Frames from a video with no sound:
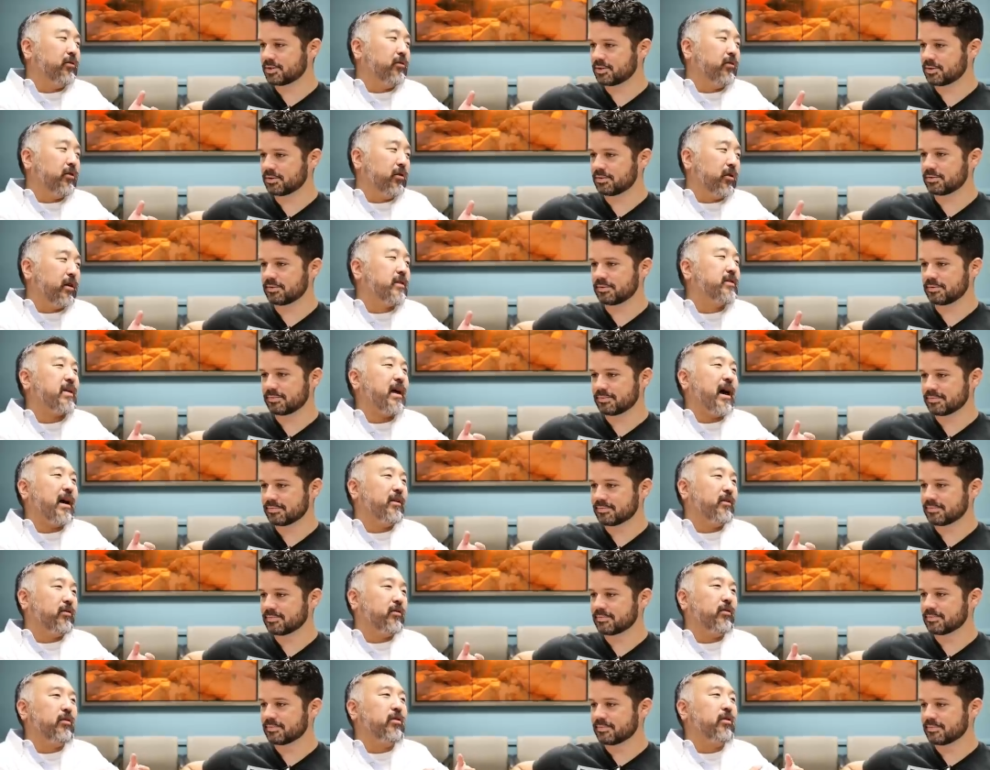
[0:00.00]
Speaker 1: It's the you know, it's the
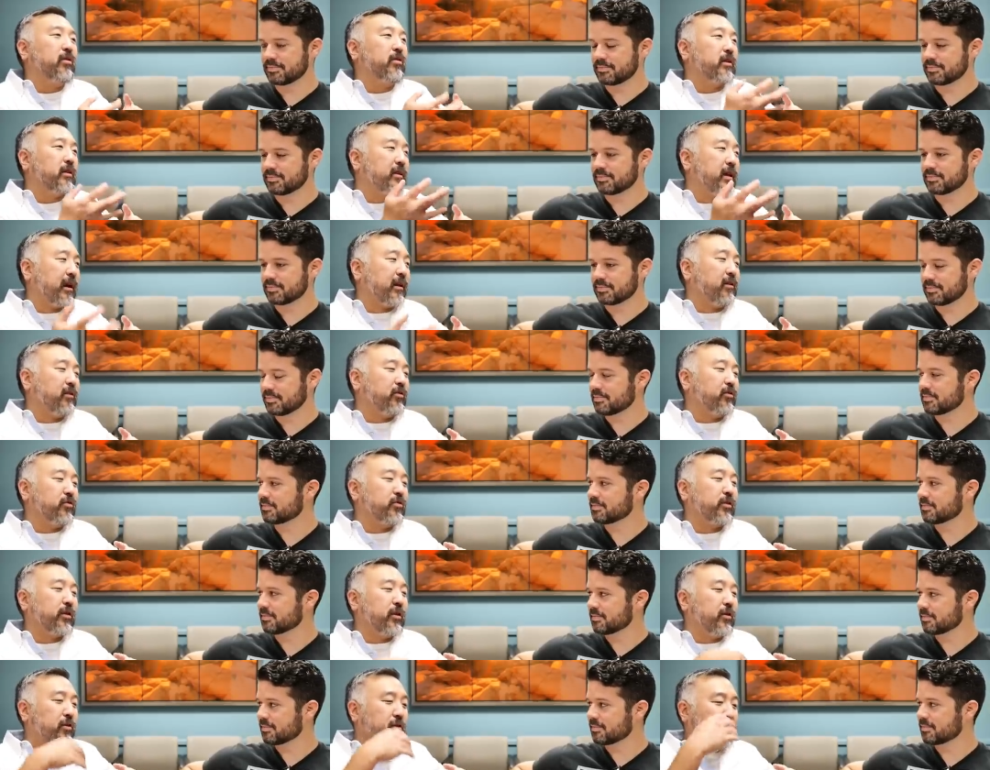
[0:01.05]
attitude. You know, the technical
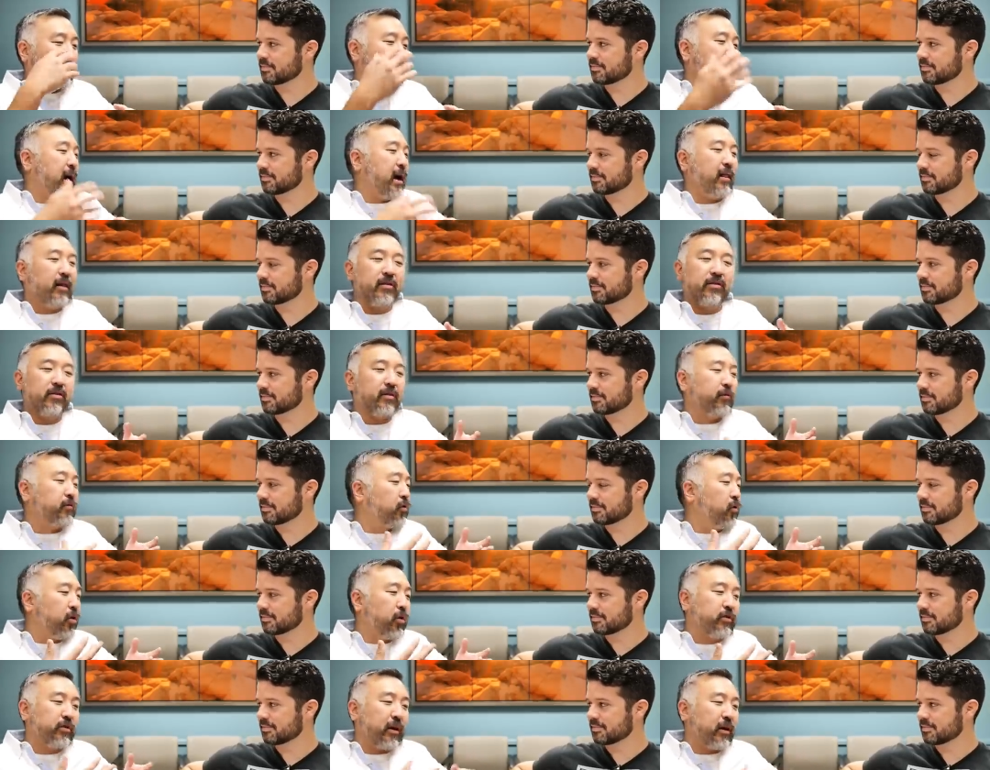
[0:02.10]
skills, the knowledge. Of
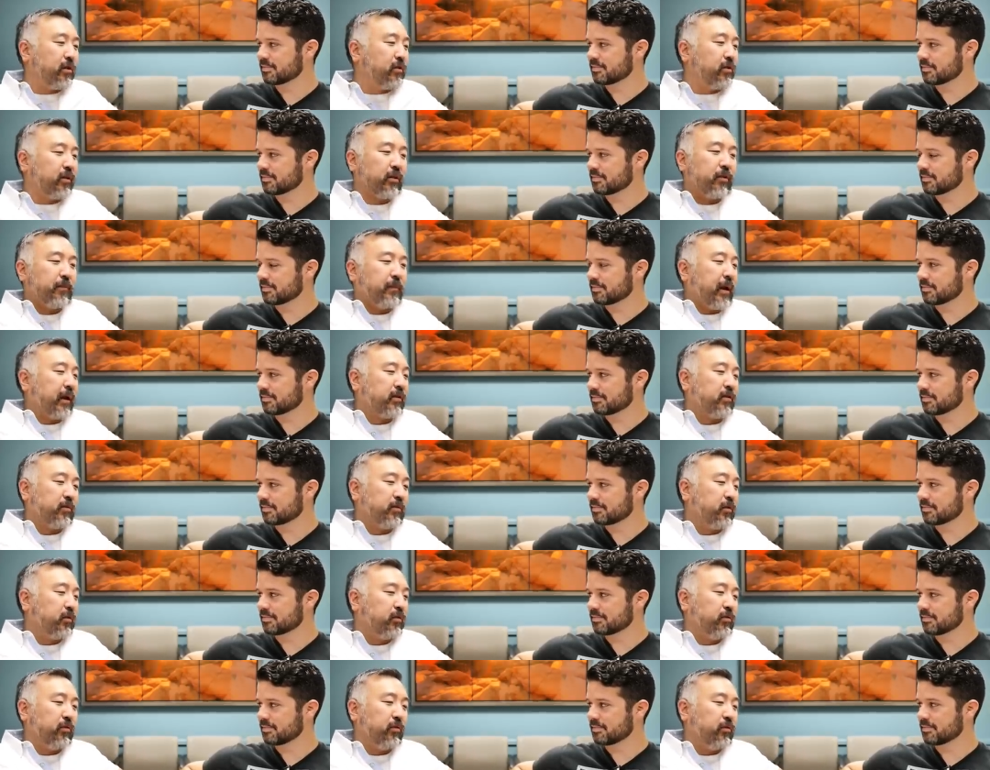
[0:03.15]
course, I don't expect
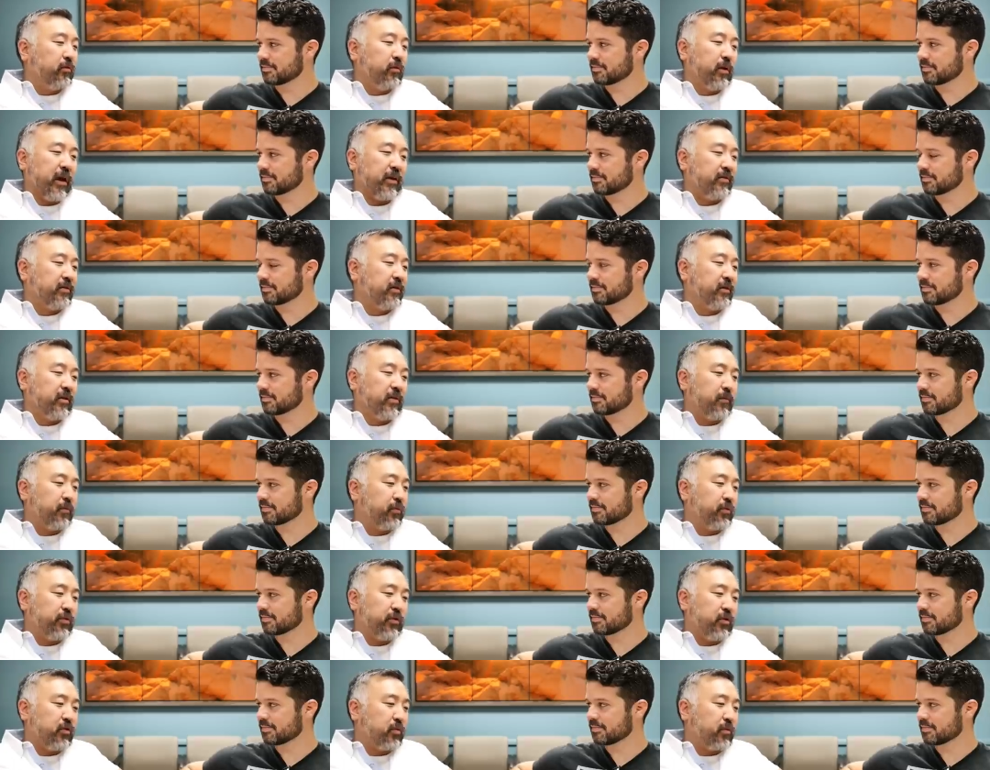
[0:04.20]
someone who hasn't done the
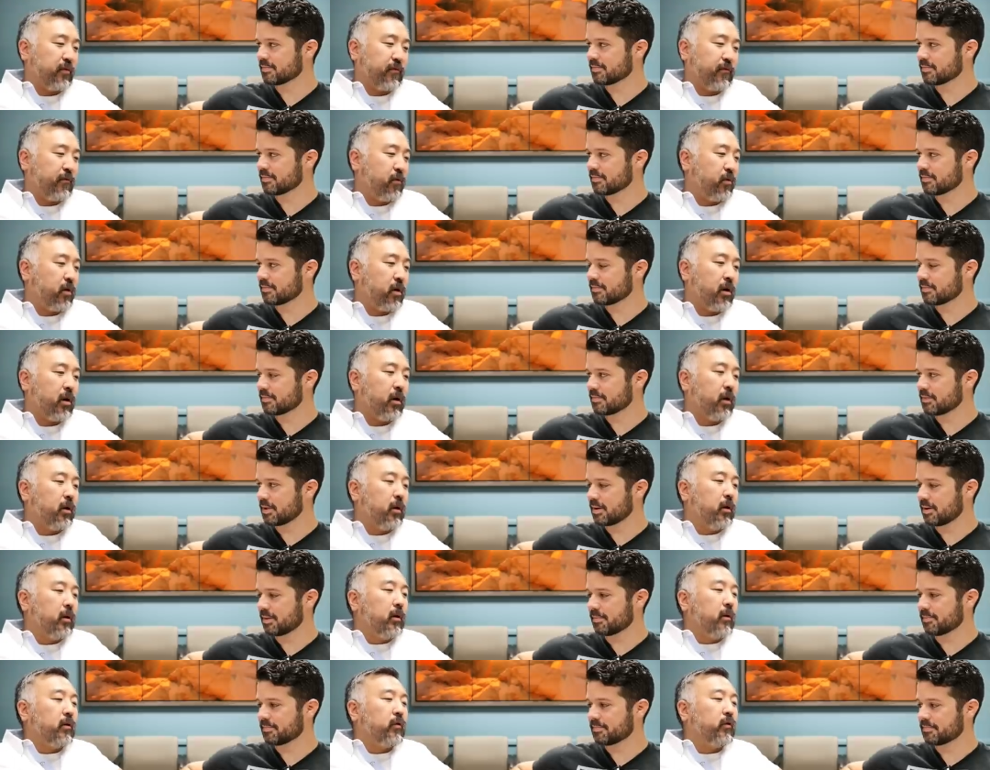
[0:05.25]
procedure before. Yeah.
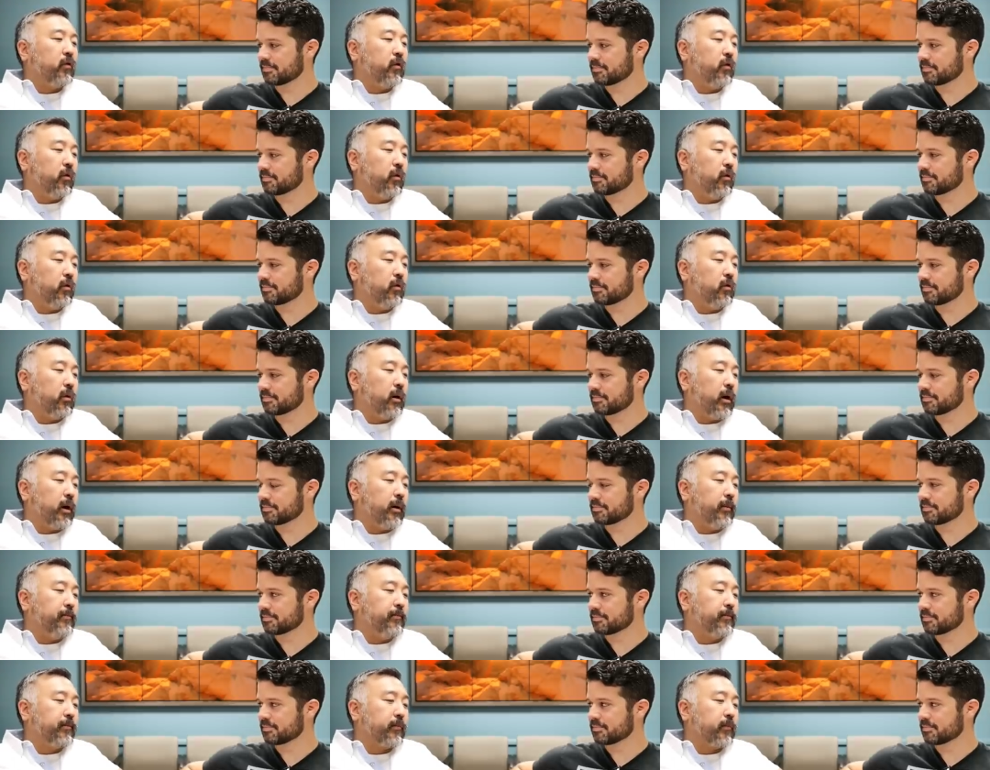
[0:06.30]
To,
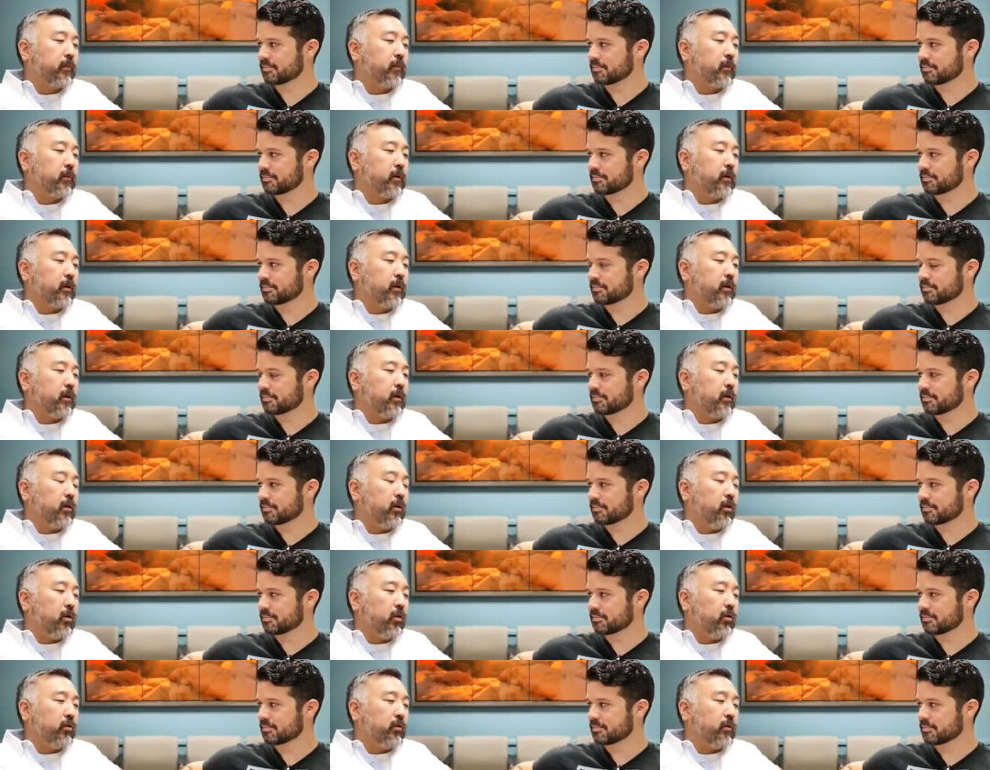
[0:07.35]
um, you
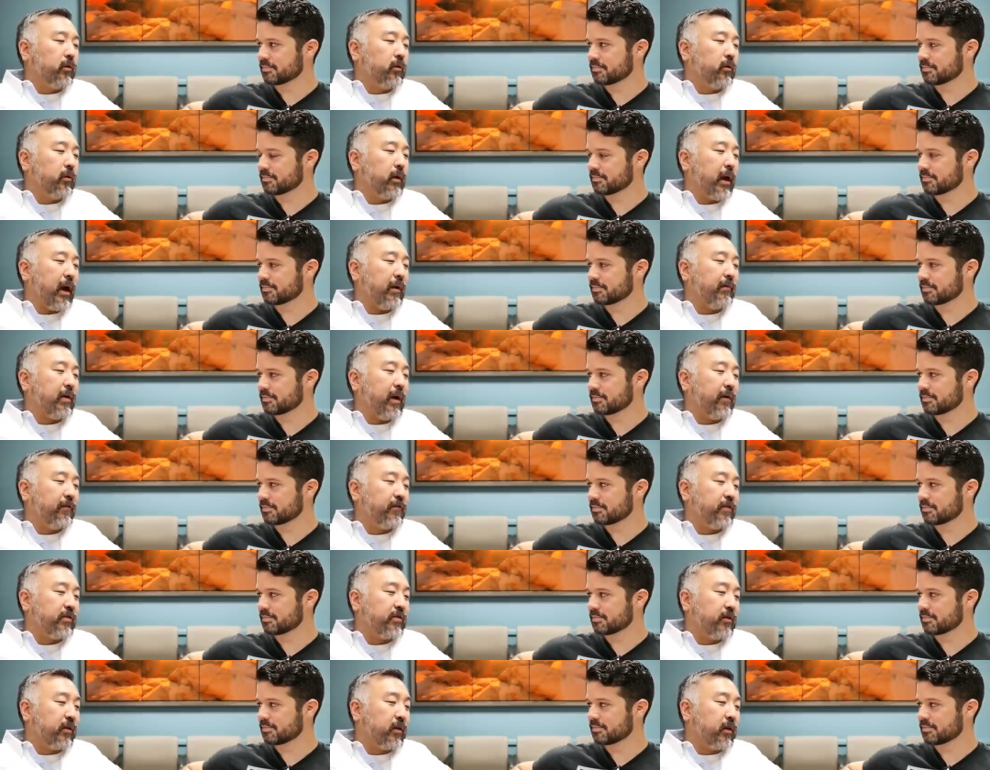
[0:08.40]
know, to have that
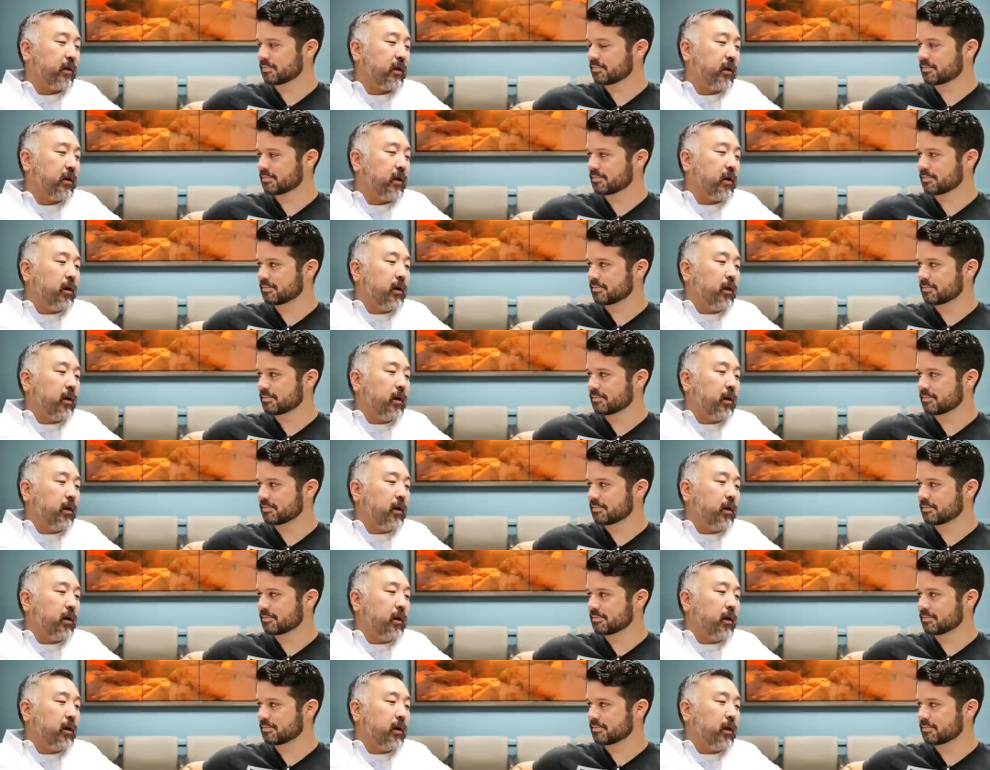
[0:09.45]
facility.